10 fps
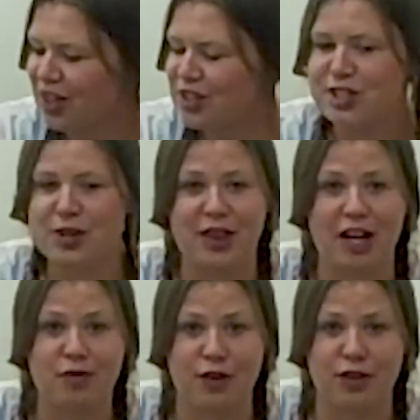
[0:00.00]
So
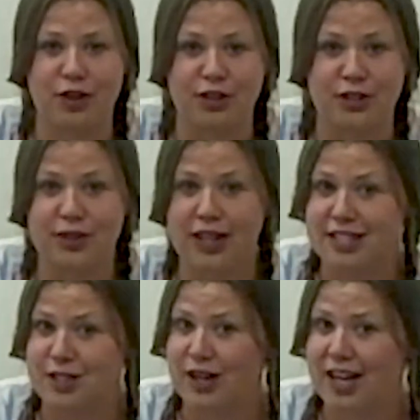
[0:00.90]
without further ado,
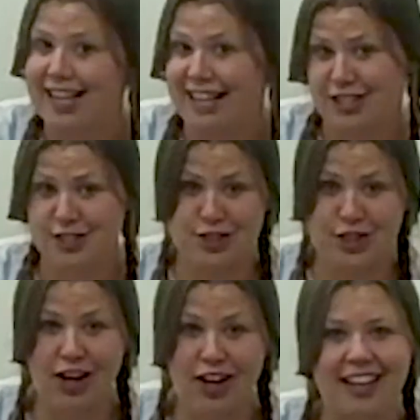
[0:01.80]
let's go ahead and get
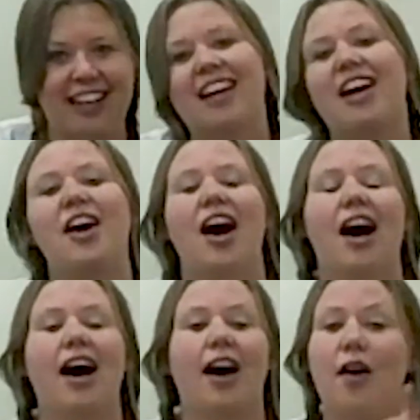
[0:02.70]
started
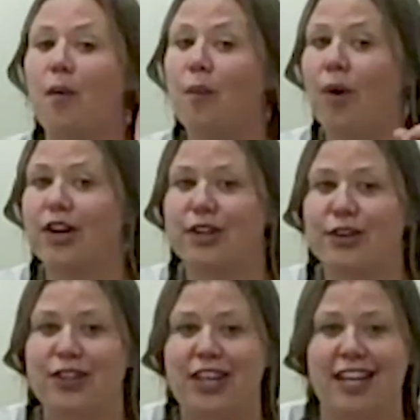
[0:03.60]
on what
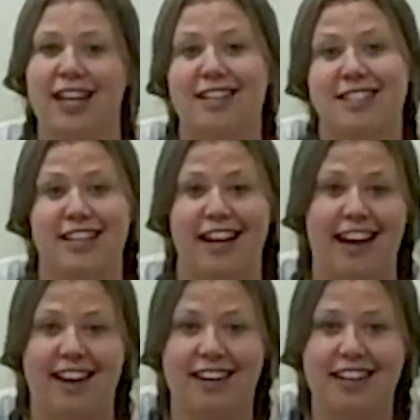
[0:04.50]
you'll need
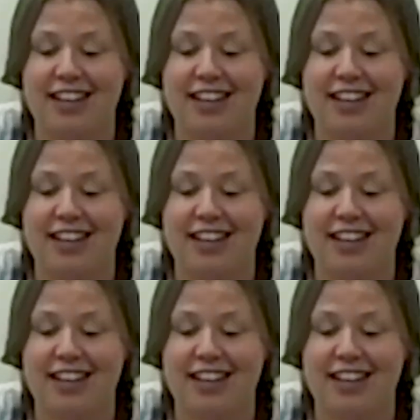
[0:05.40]
today.